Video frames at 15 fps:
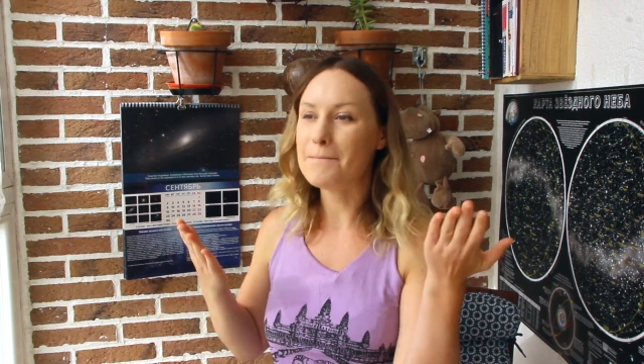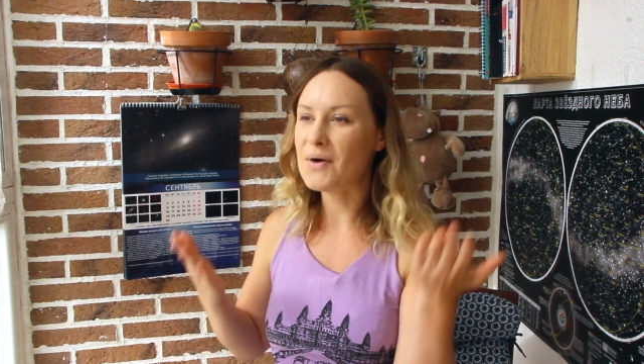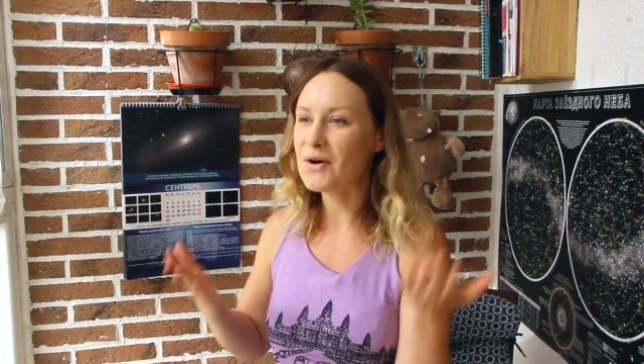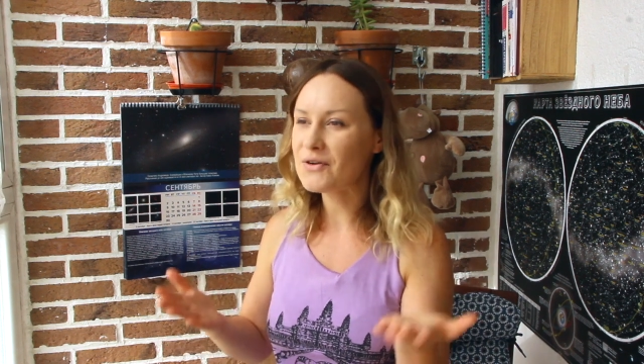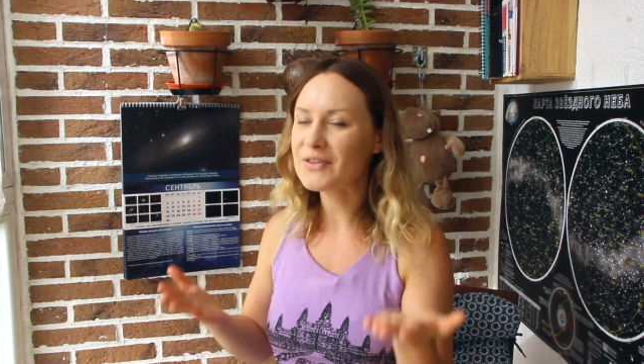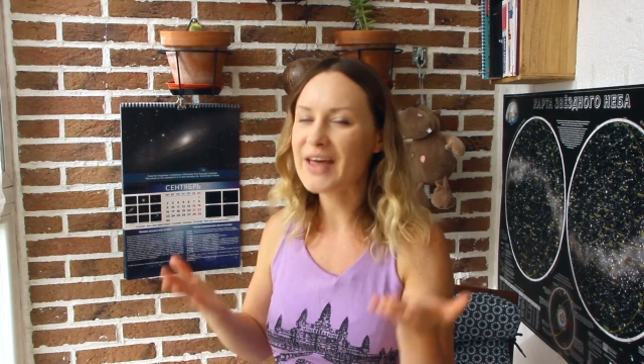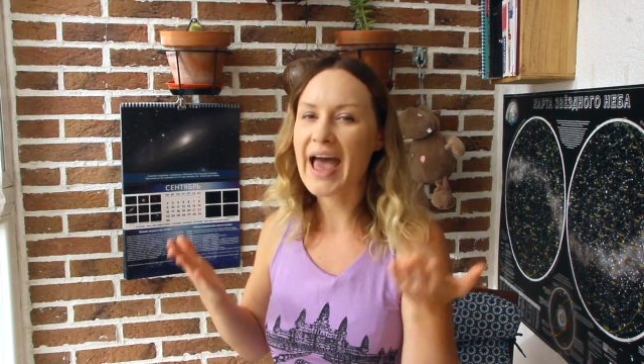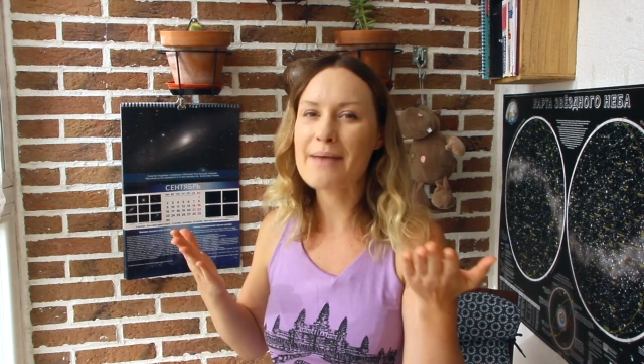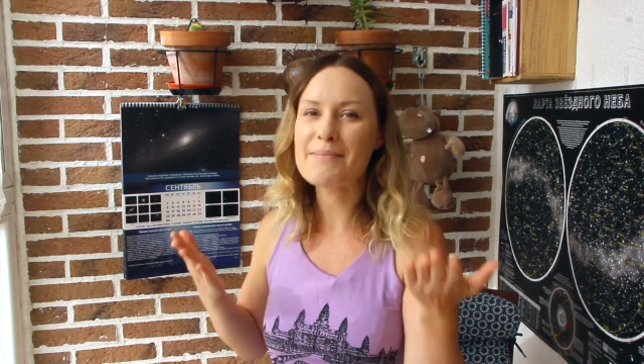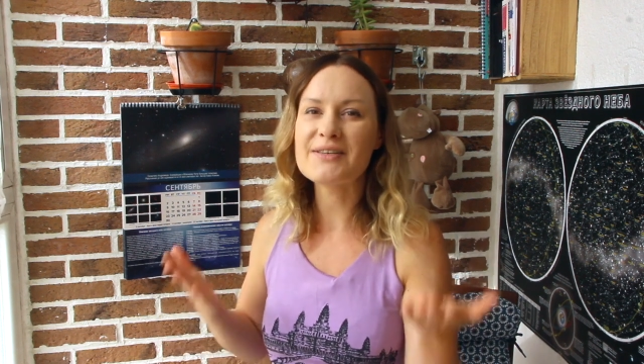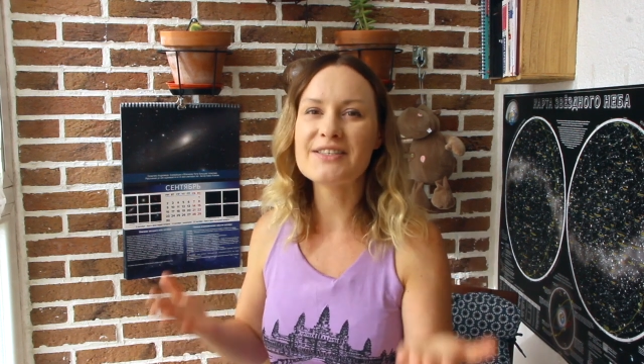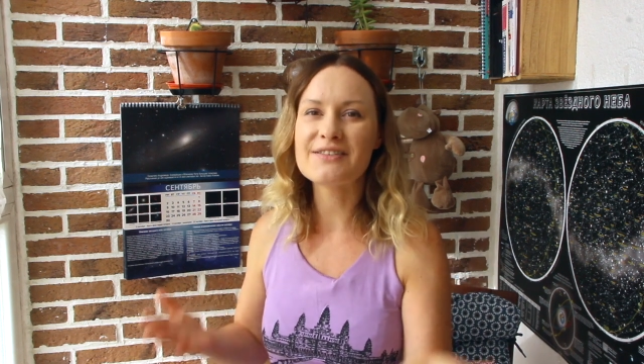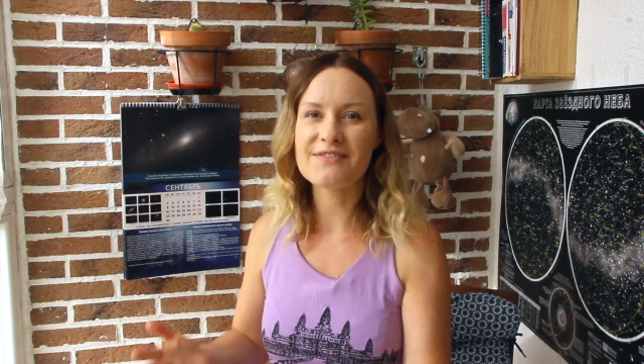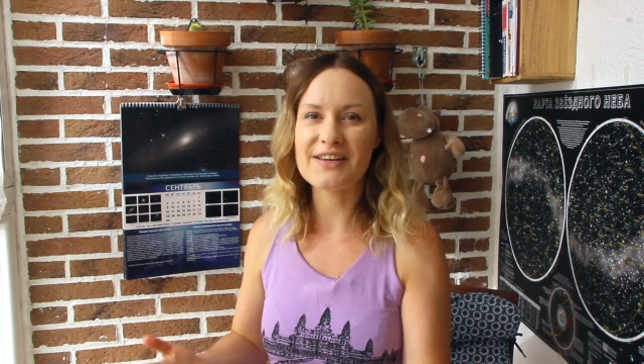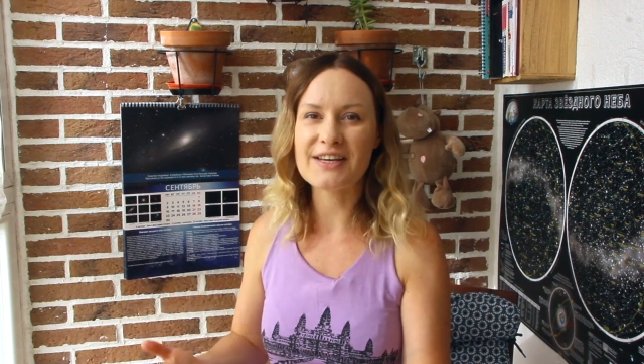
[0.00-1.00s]
both
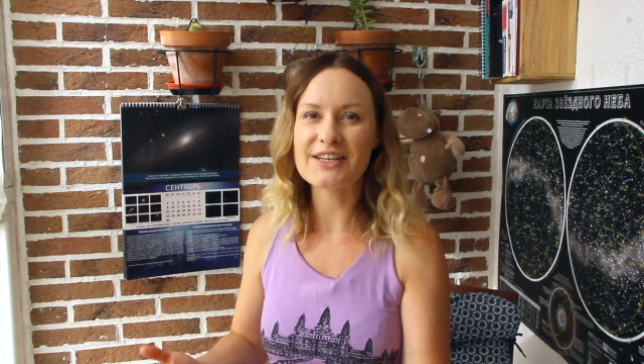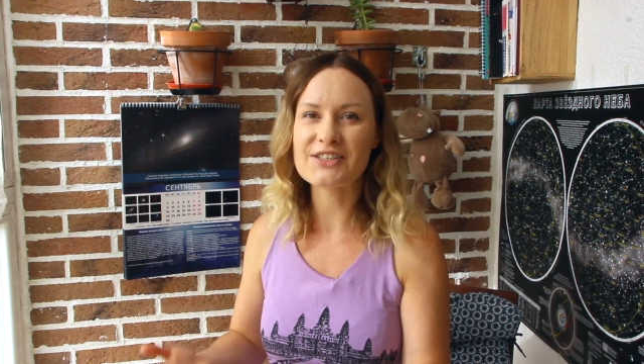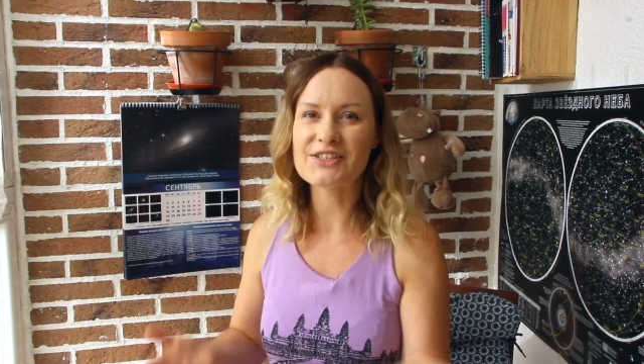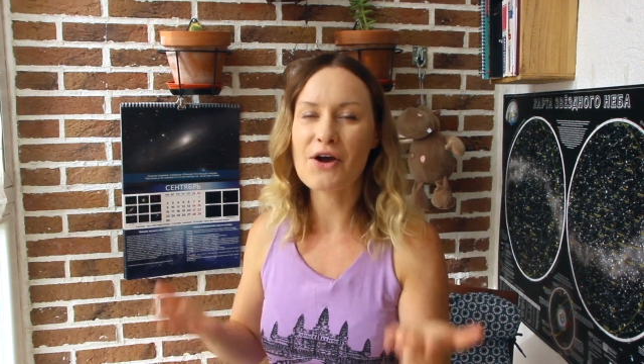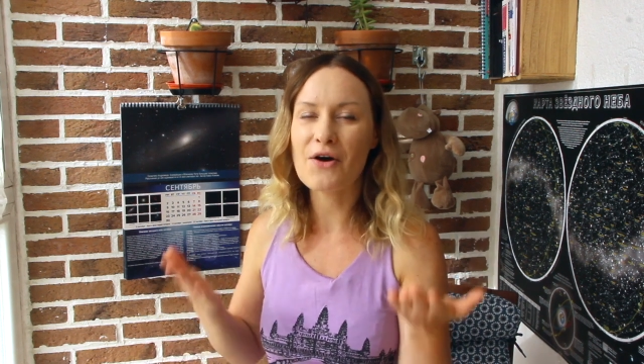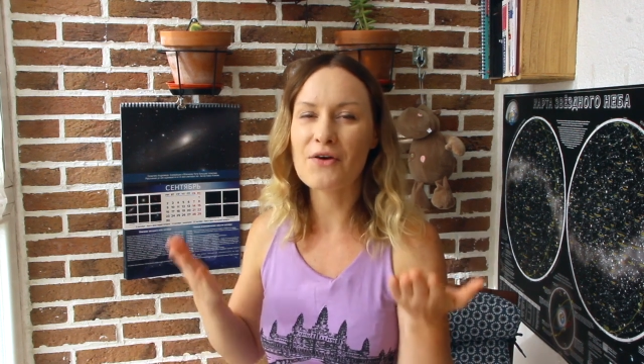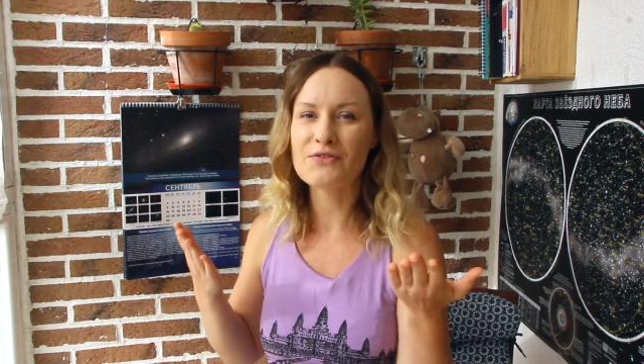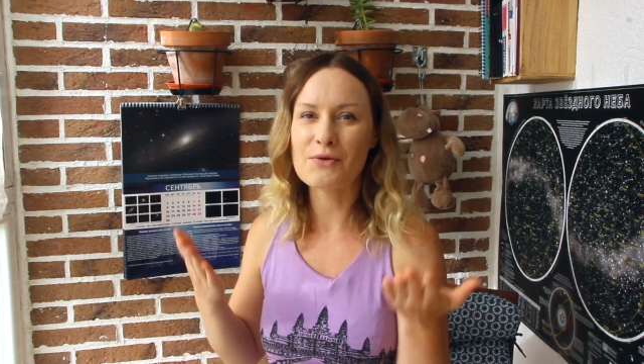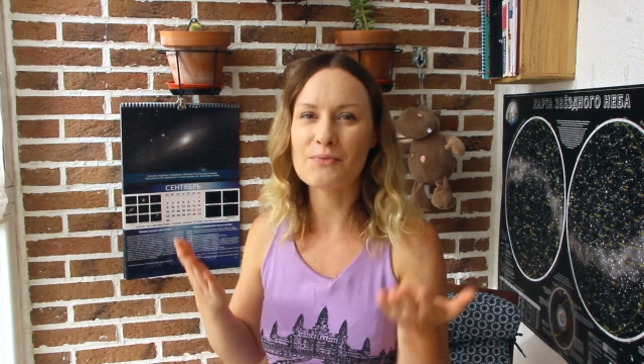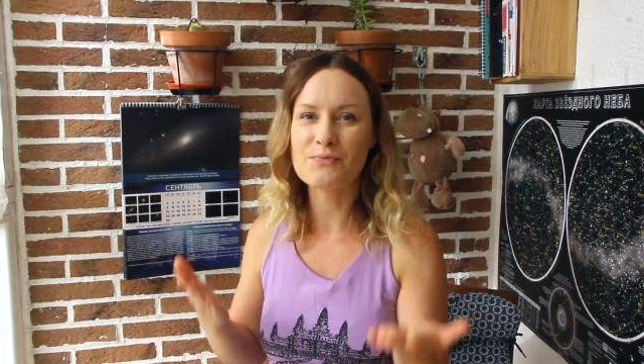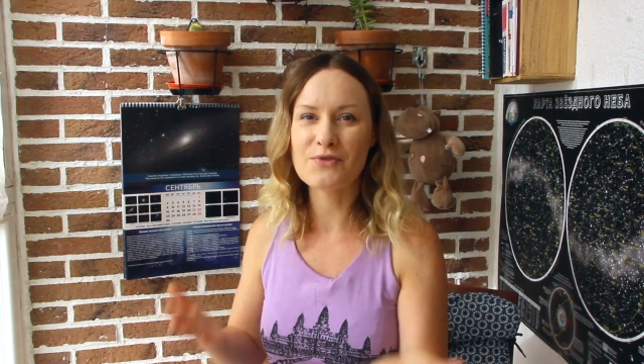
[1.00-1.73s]
hemispheres of your